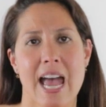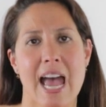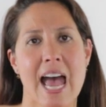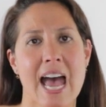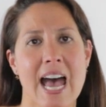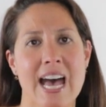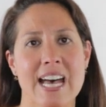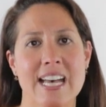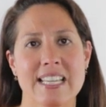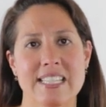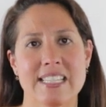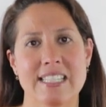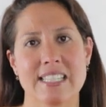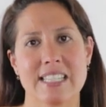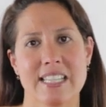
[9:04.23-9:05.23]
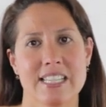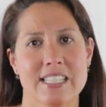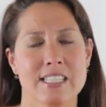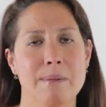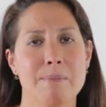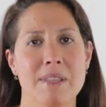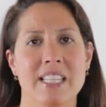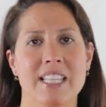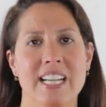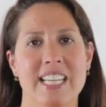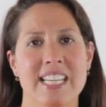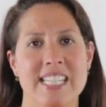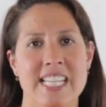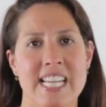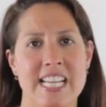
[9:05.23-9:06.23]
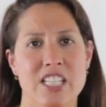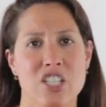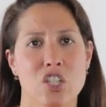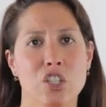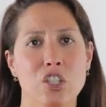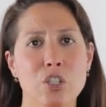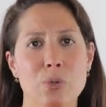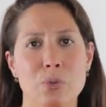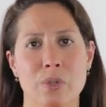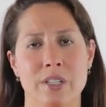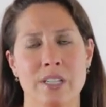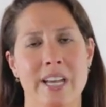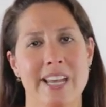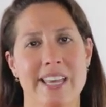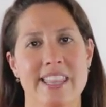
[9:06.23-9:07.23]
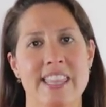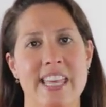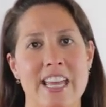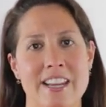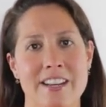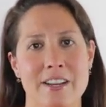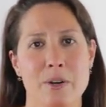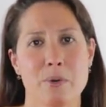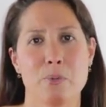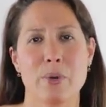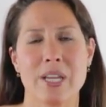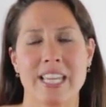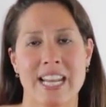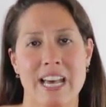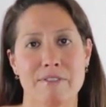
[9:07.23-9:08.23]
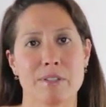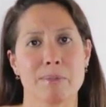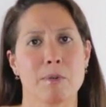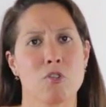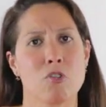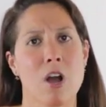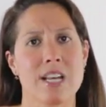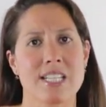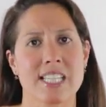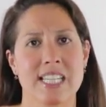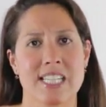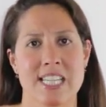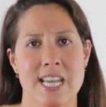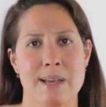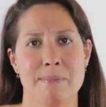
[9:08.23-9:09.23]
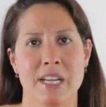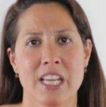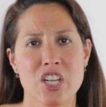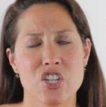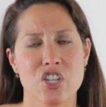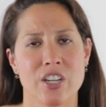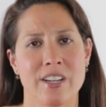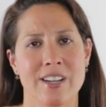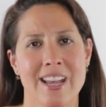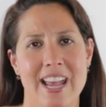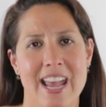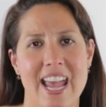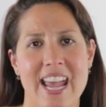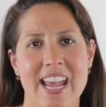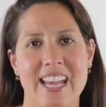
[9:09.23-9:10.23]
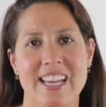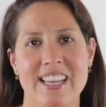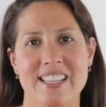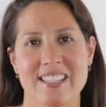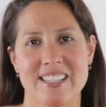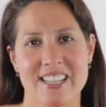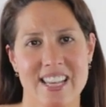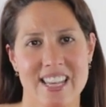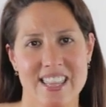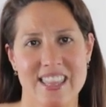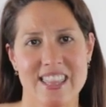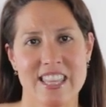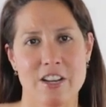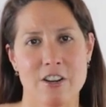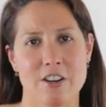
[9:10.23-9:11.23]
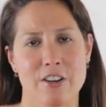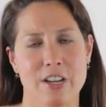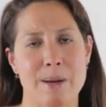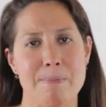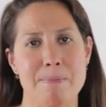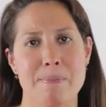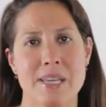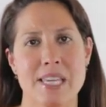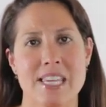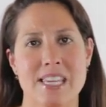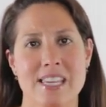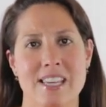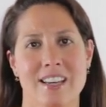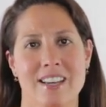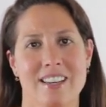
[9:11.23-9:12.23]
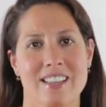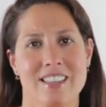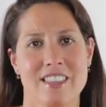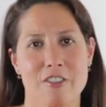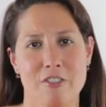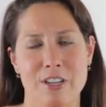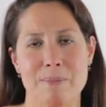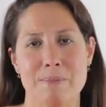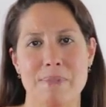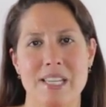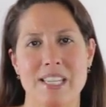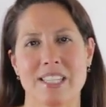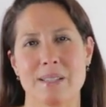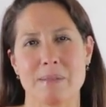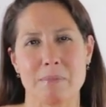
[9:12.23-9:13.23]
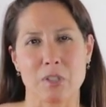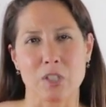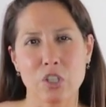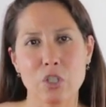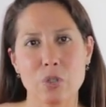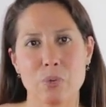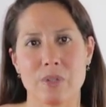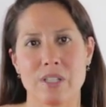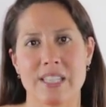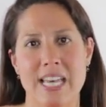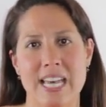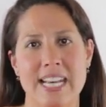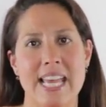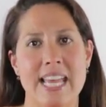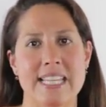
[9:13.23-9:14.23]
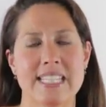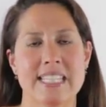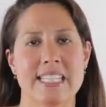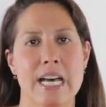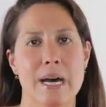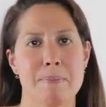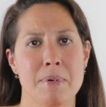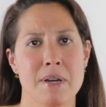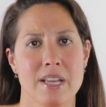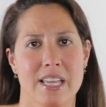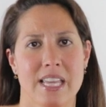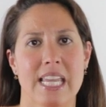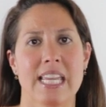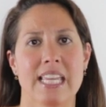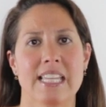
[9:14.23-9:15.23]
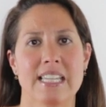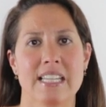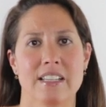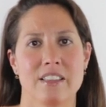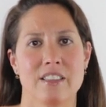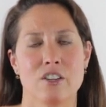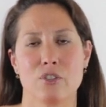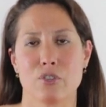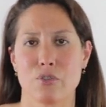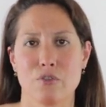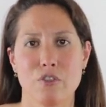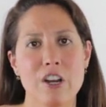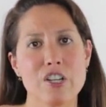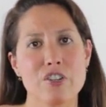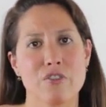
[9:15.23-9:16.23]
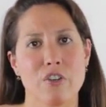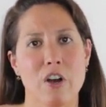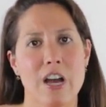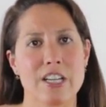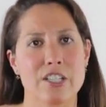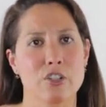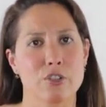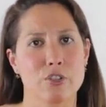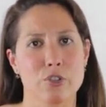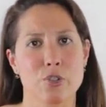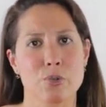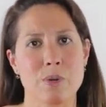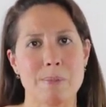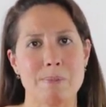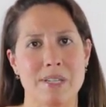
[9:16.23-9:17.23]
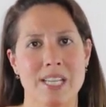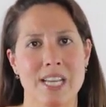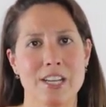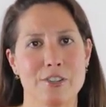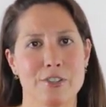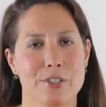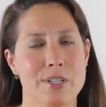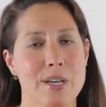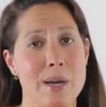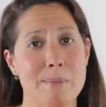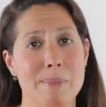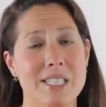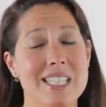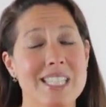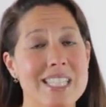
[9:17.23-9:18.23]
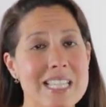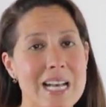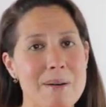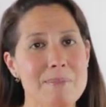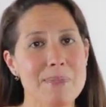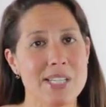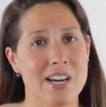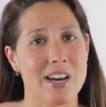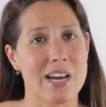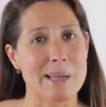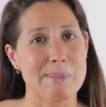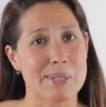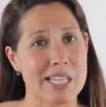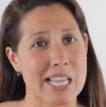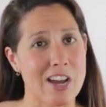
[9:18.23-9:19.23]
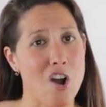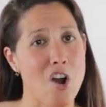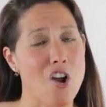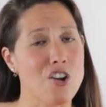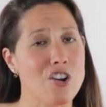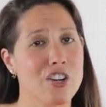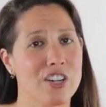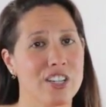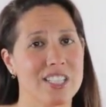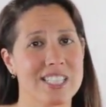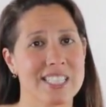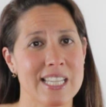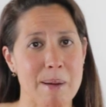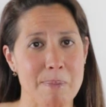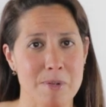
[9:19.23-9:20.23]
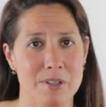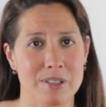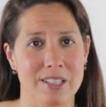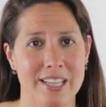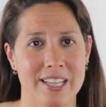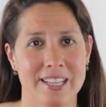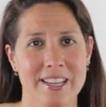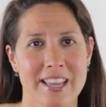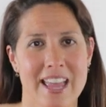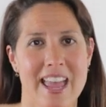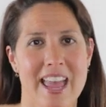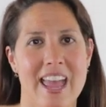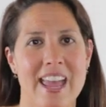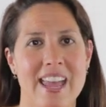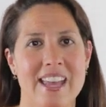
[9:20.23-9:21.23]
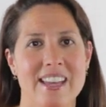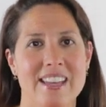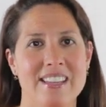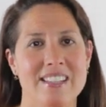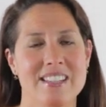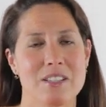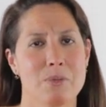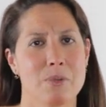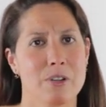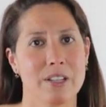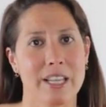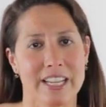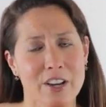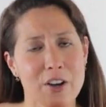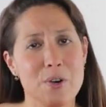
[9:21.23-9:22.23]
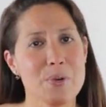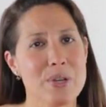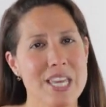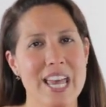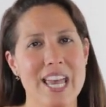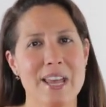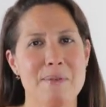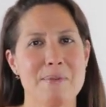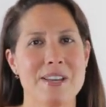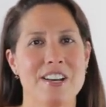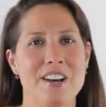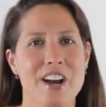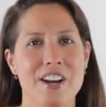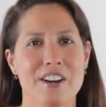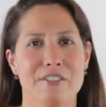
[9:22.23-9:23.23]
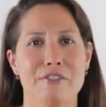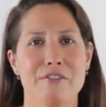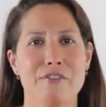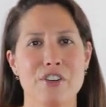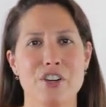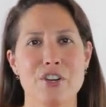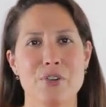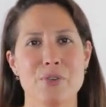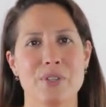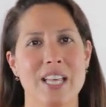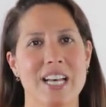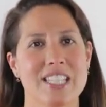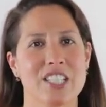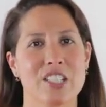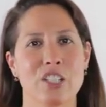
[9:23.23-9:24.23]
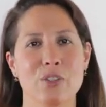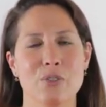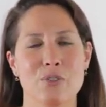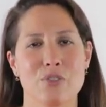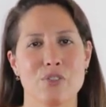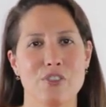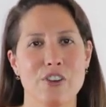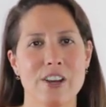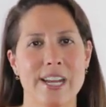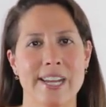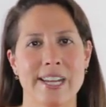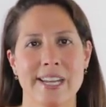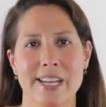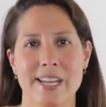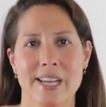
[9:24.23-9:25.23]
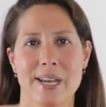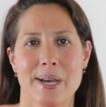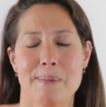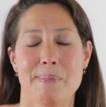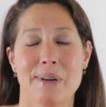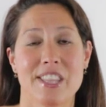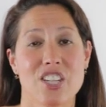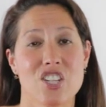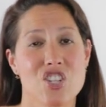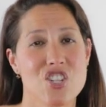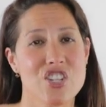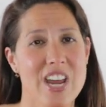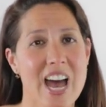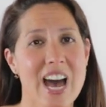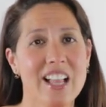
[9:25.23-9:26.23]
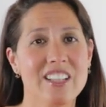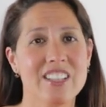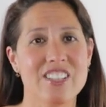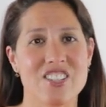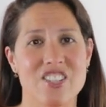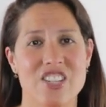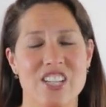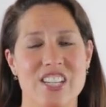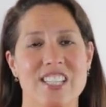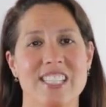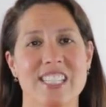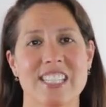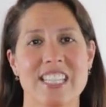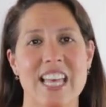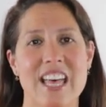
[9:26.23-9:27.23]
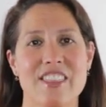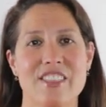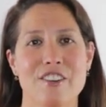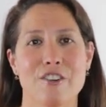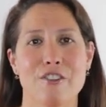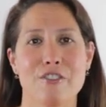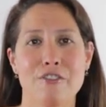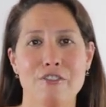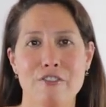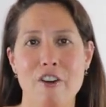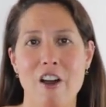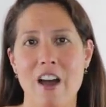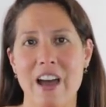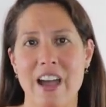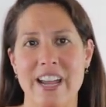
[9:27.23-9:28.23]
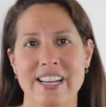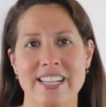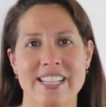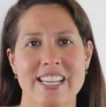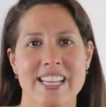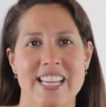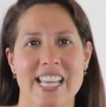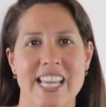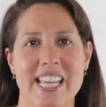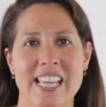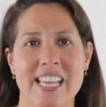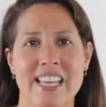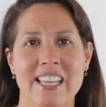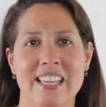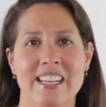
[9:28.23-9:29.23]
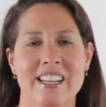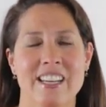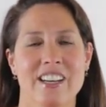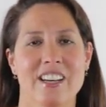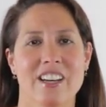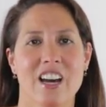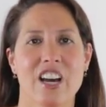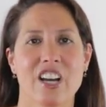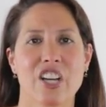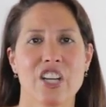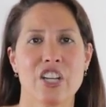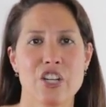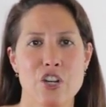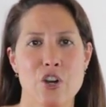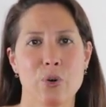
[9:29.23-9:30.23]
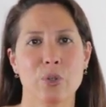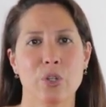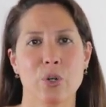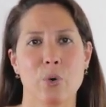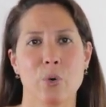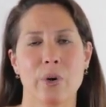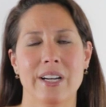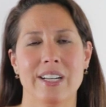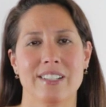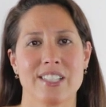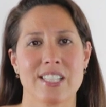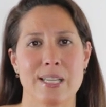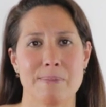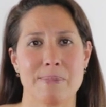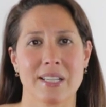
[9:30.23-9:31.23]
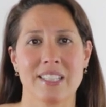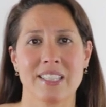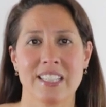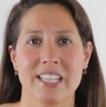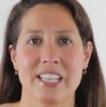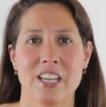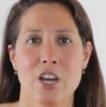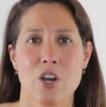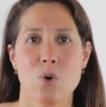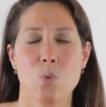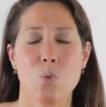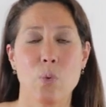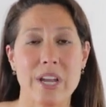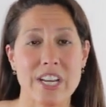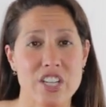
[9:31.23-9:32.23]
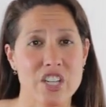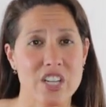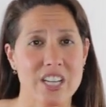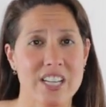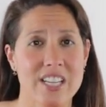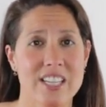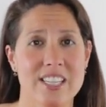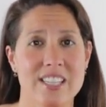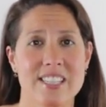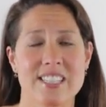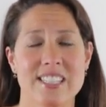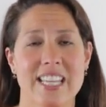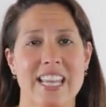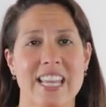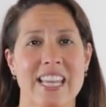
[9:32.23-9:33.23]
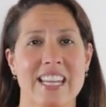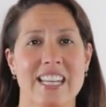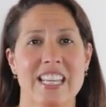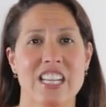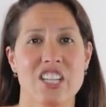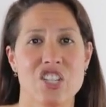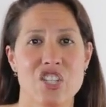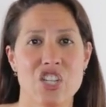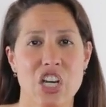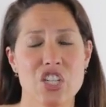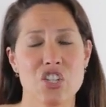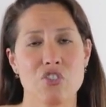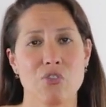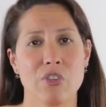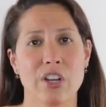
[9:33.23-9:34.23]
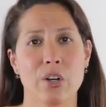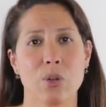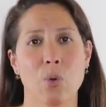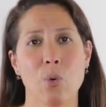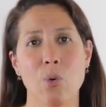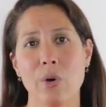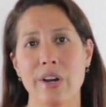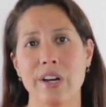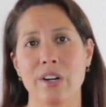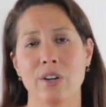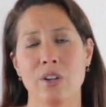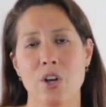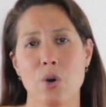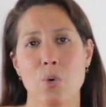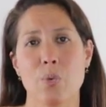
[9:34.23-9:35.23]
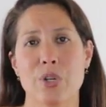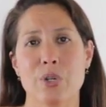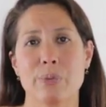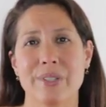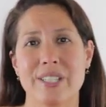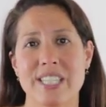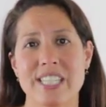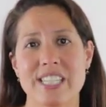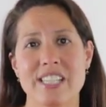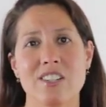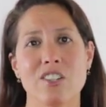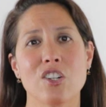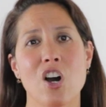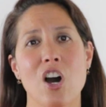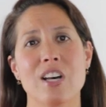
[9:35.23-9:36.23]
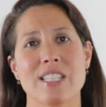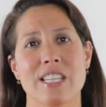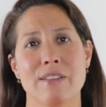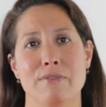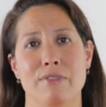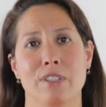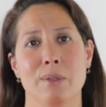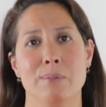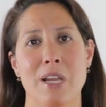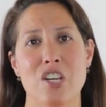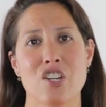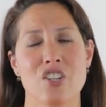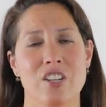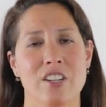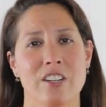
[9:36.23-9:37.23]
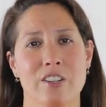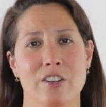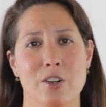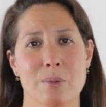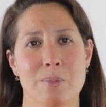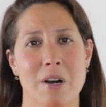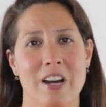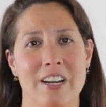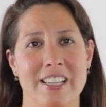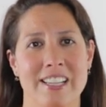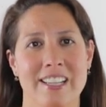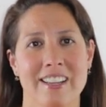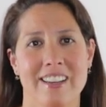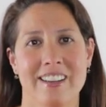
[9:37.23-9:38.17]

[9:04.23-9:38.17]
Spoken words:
as something that contains gluten, then we can have some cross-contamination, and there can be some gluten that ends up in those French fries or those sweet potatoes. But sometimes they are cooked separately, and we're like, oh yay, we got a food that's gluten-free. But the challenge is that they're fried in a canola oil typically, which is an industrial oil, which would still cause inflammation in our body.